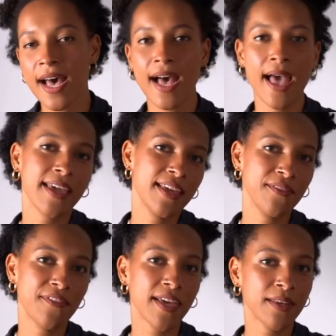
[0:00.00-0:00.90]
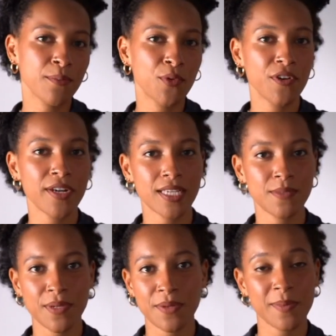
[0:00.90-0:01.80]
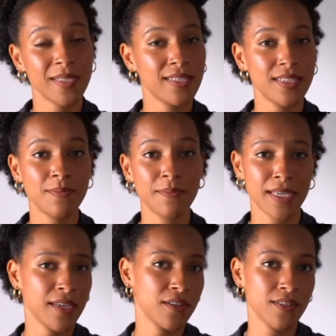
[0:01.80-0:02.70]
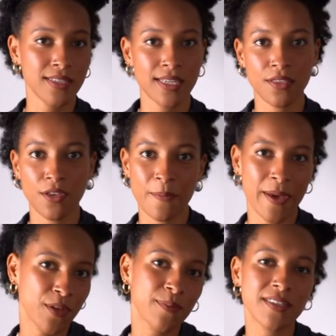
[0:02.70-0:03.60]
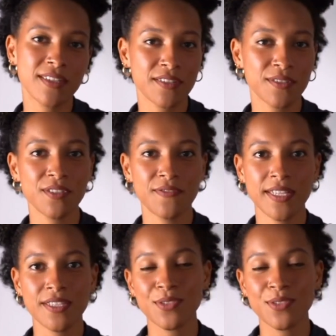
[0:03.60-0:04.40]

I invite more experimented makers in the biomaterials field